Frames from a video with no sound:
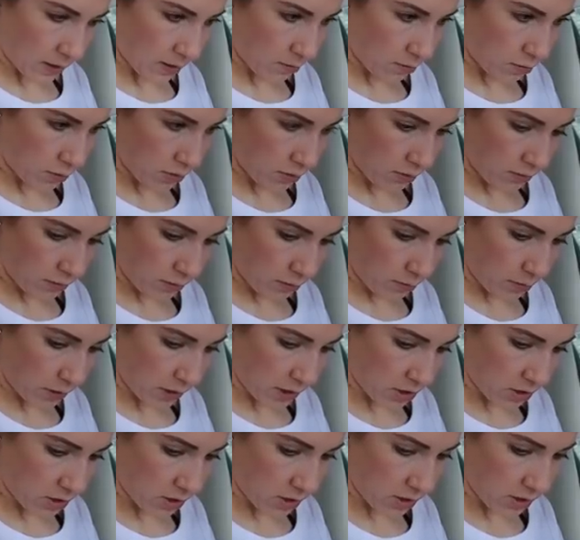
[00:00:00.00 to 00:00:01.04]
A beautiful
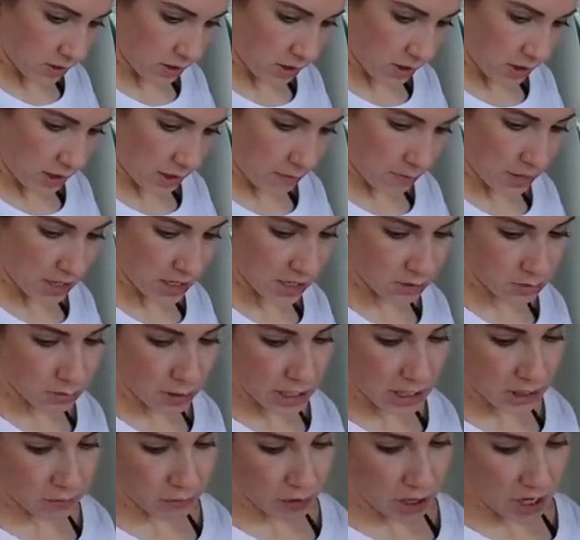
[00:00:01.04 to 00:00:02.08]
picture? Look, I need a
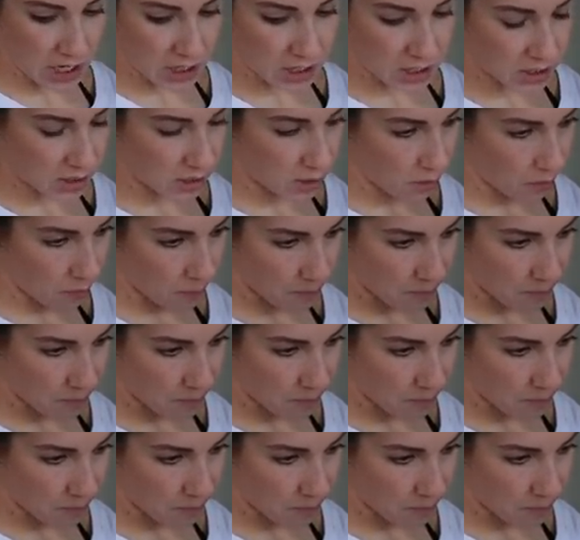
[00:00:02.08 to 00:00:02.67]
smiley face.